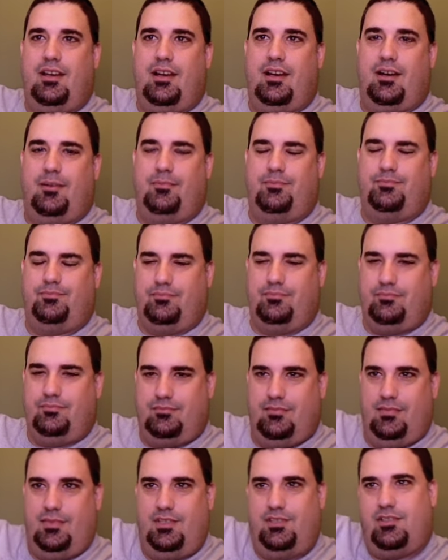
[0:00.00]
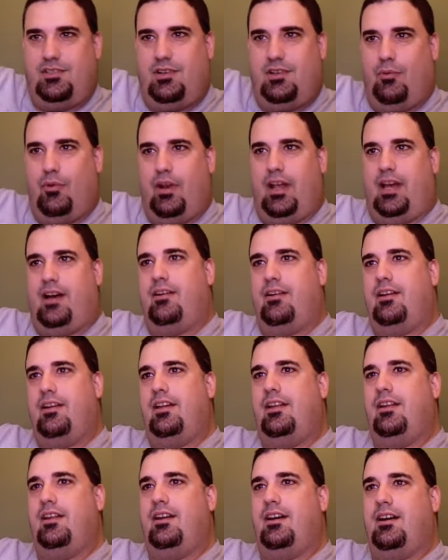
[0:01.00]
Um, so I went out
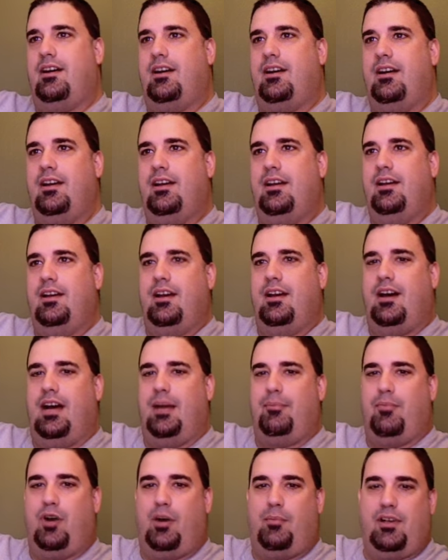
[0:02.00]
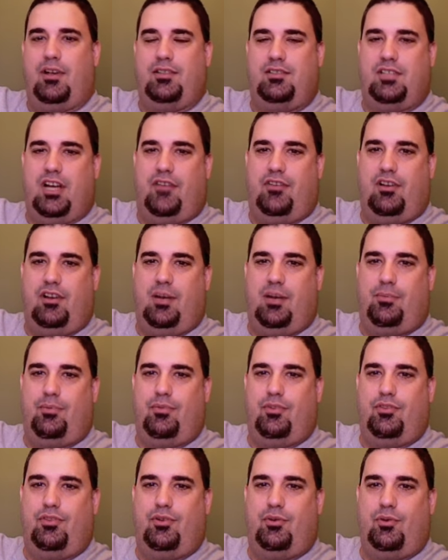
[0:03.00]
and uh, I bought myself a couple
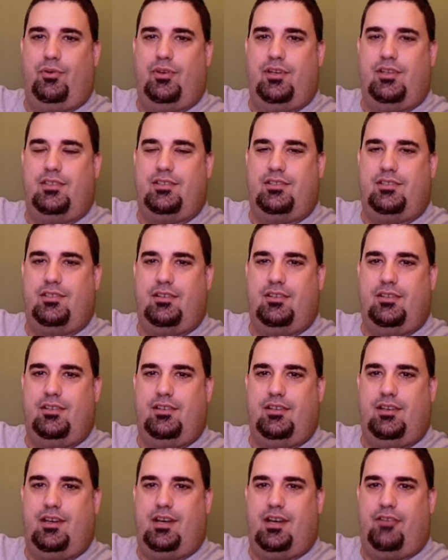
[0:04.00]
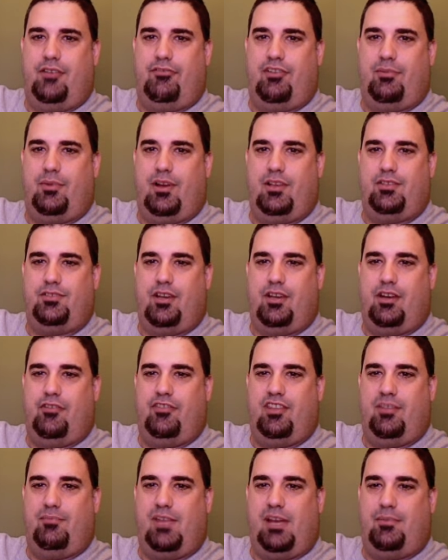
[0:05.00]
of toys uh, for
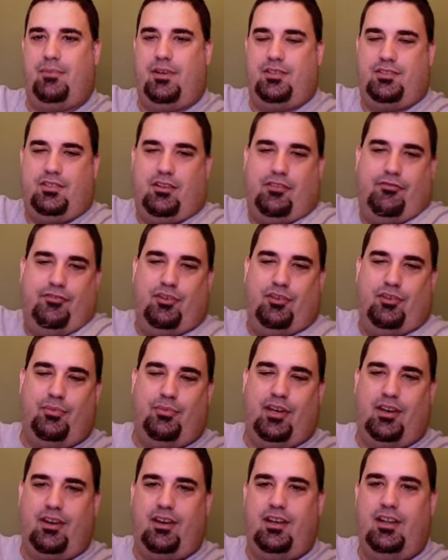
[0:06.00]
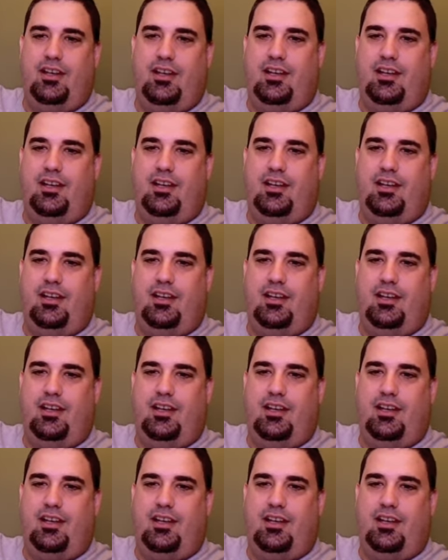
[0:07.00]
myself to make myself feel better.